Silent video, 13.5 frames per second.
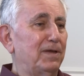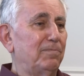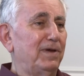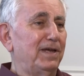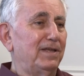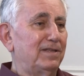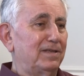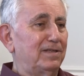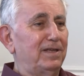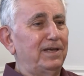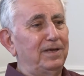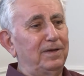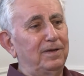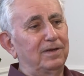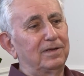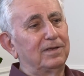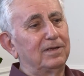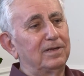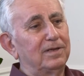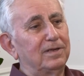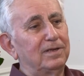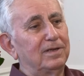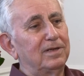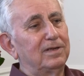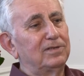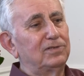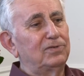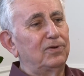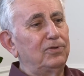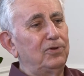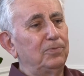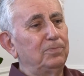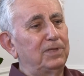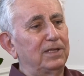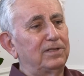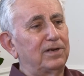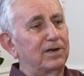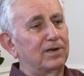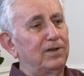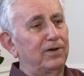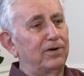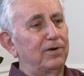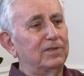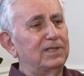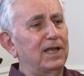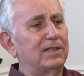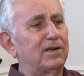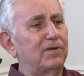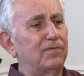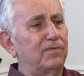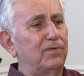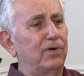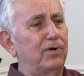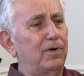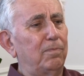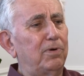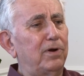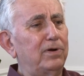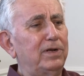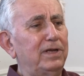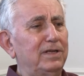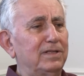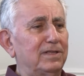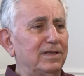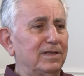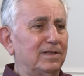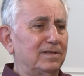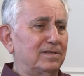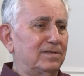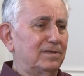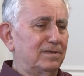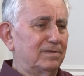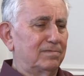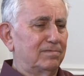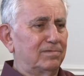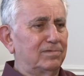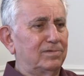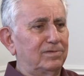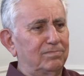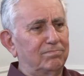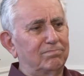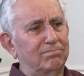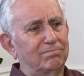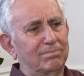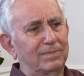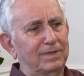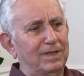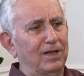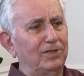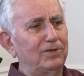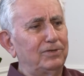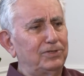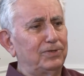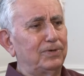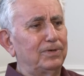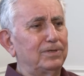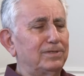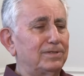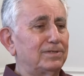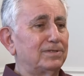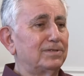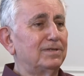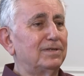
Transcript: I made the sodium tetrachloro, tetrafluoroborate and other salts.